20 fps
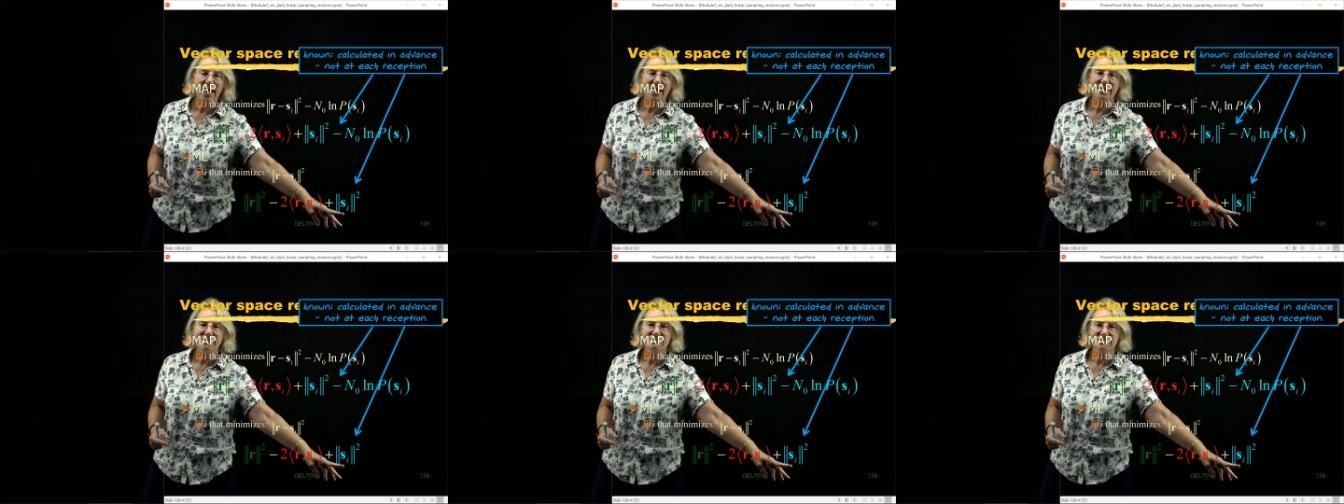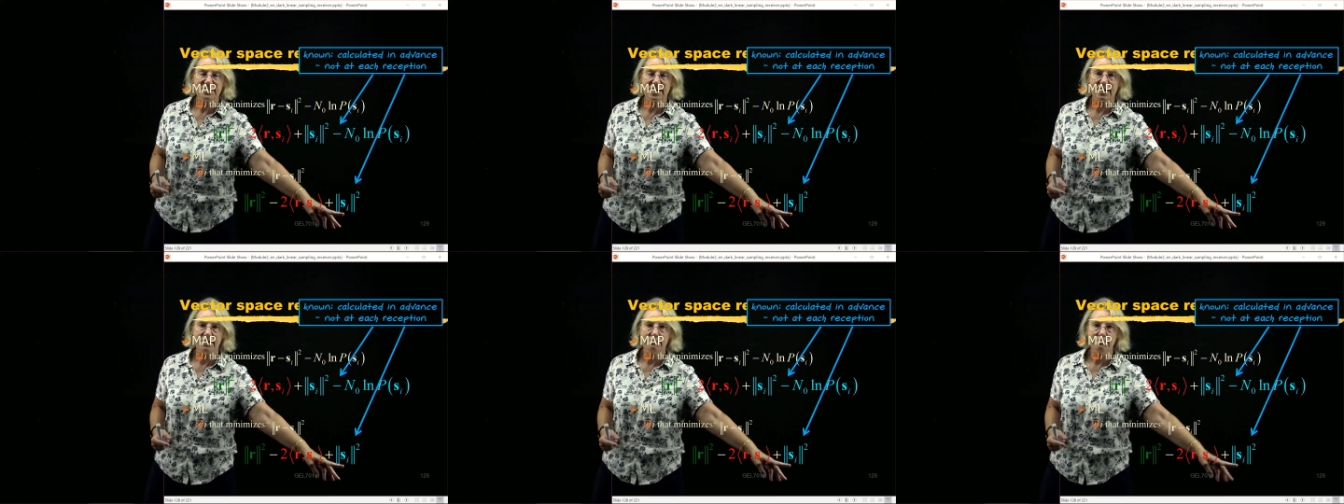of
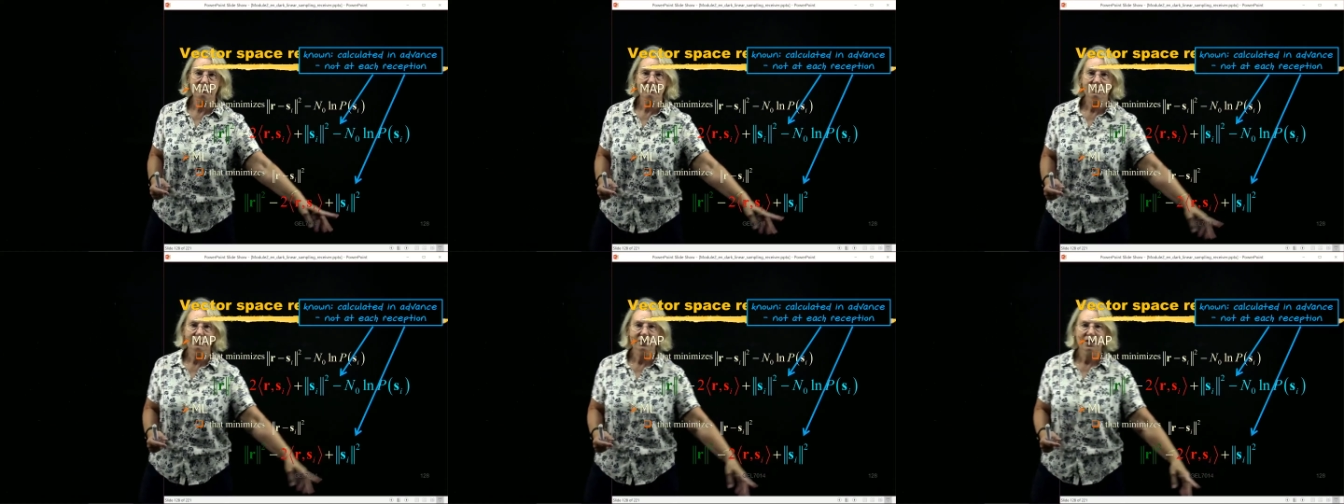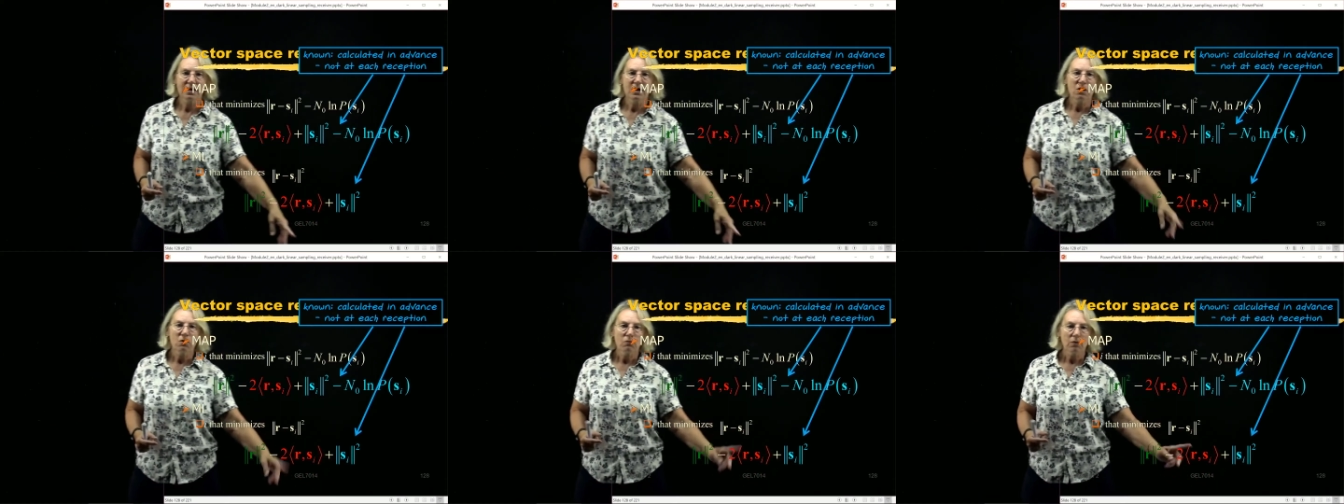time.
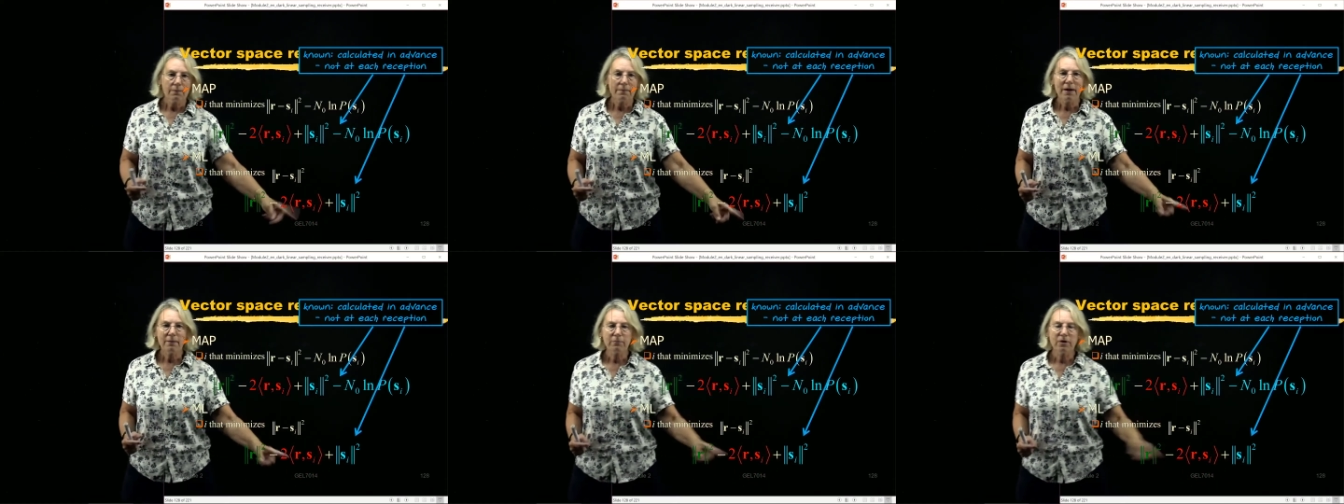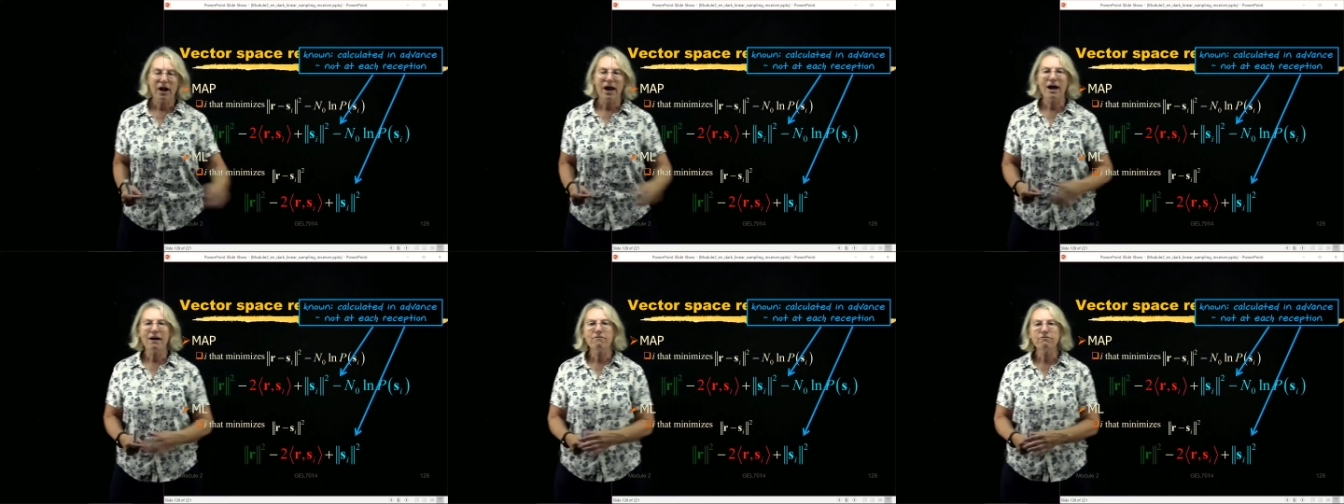Remember,
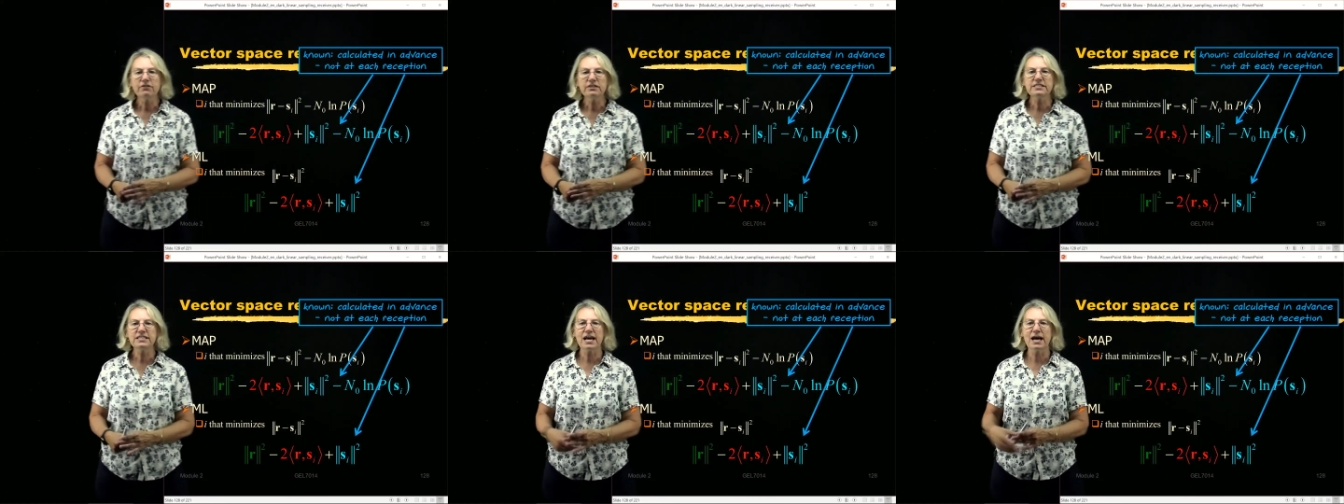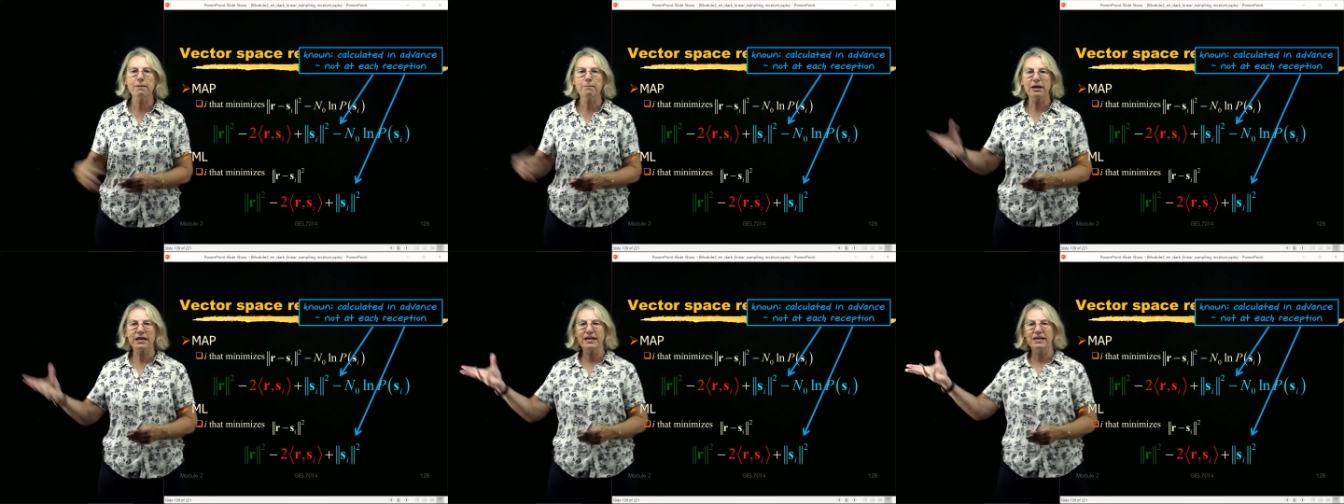every
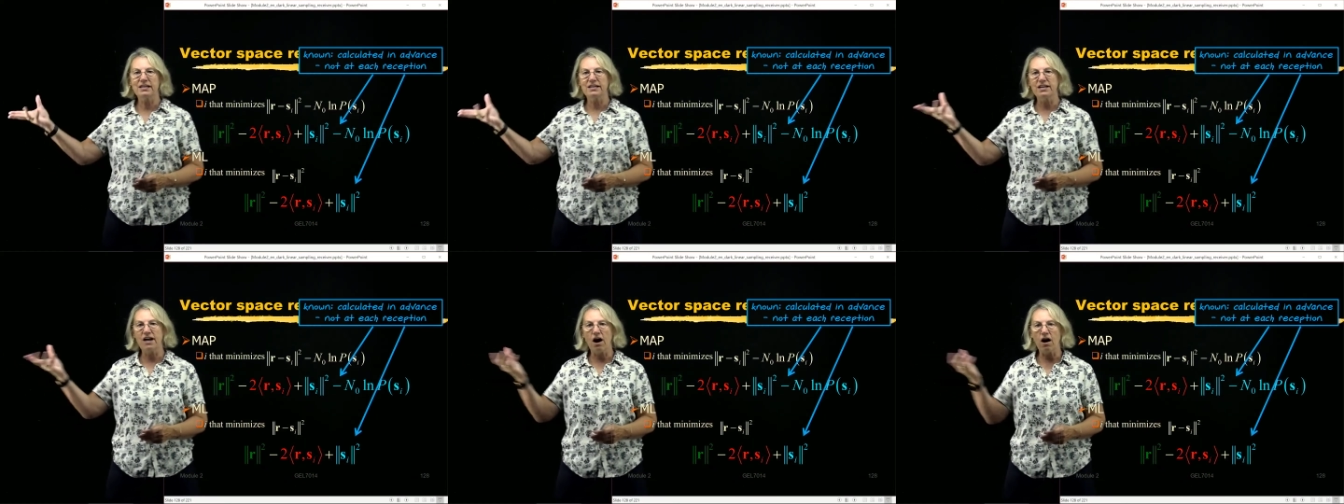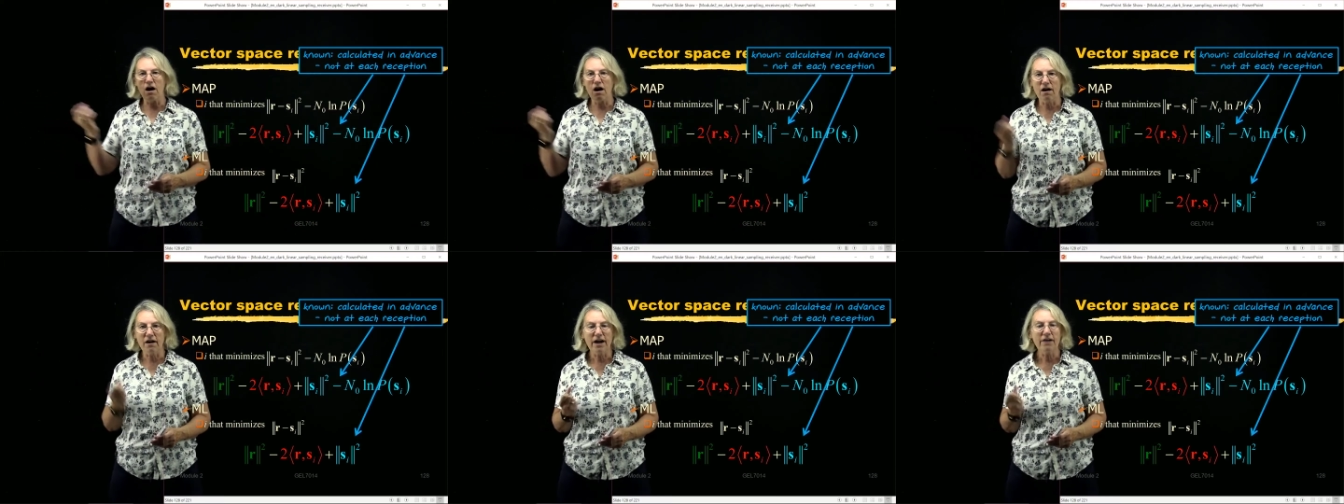time I get an R,